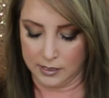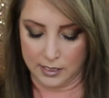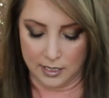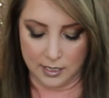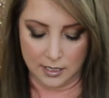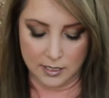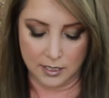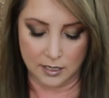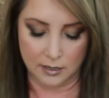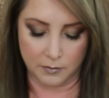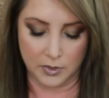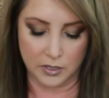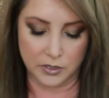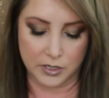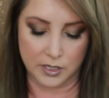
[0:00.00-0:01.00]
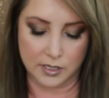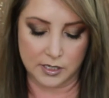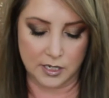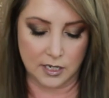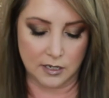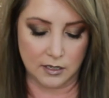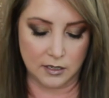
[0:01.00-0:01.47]
anytime there's a
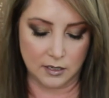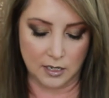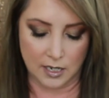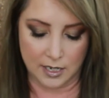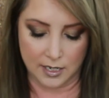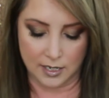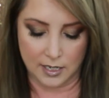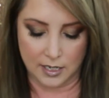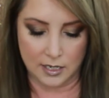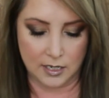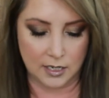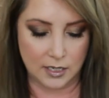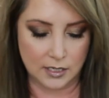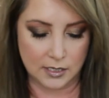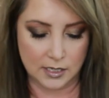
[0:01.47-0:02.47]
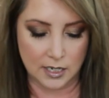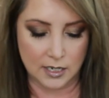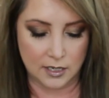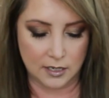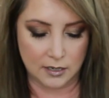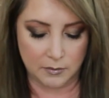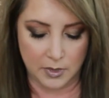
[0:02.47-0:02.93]
sale, I get
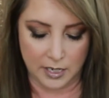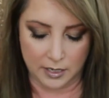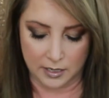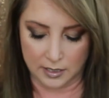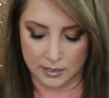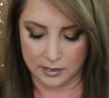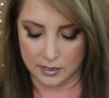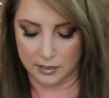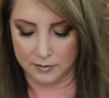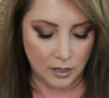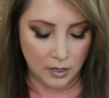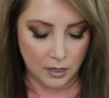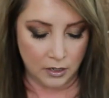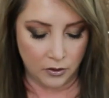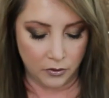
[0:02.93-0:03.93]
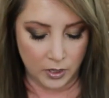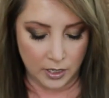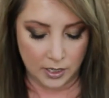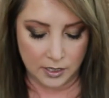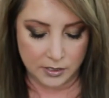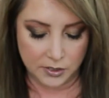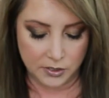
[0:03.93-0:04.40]
excited about it.
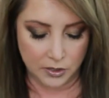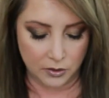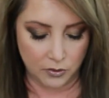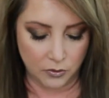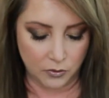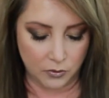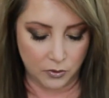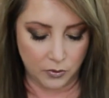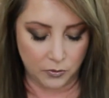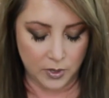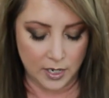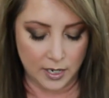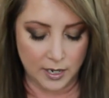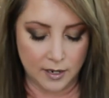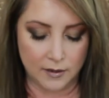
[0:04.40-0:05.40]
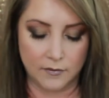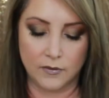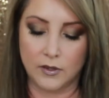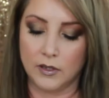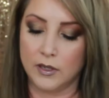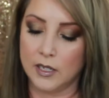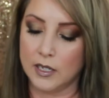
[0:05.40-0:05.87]
Okay, so we
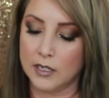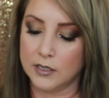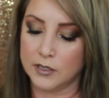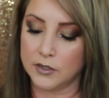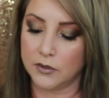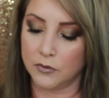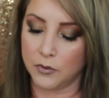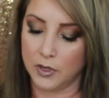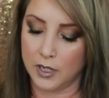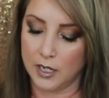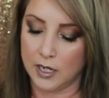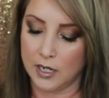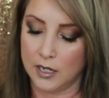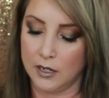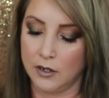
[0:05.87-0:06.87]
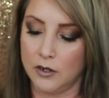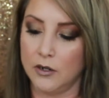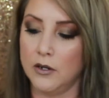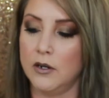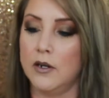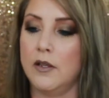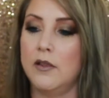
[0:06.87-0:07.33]
have these three
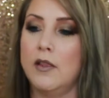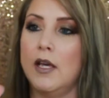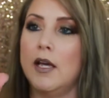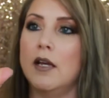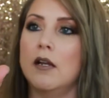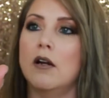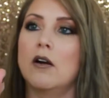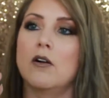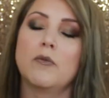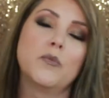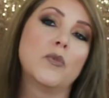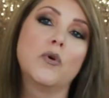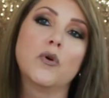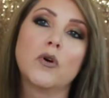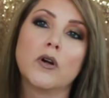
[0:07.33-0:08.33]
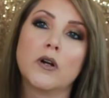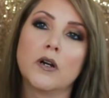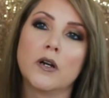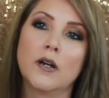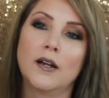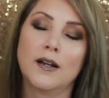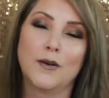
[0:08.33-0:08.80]
here that are
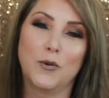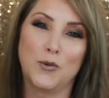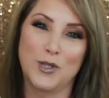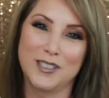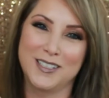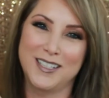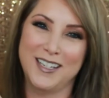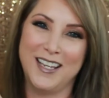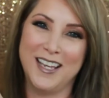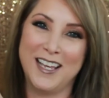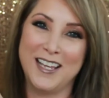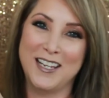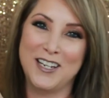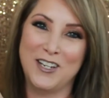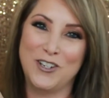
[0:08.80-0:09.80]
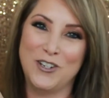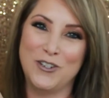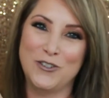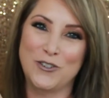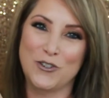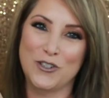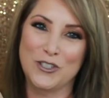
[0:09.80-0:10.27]
more once again,
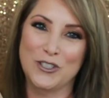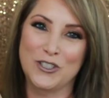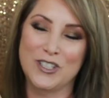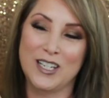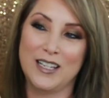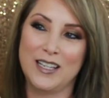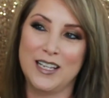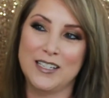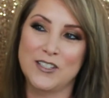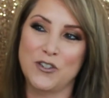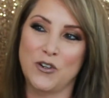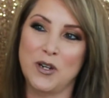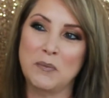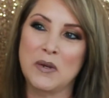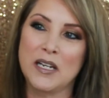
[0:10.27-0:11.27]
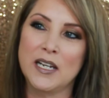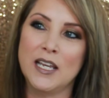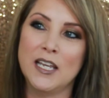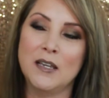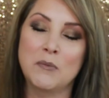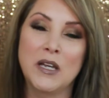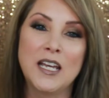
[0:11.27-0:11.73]
neutrals, they scream my
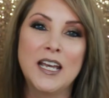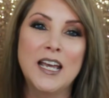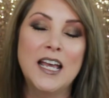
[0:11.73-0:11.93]
name.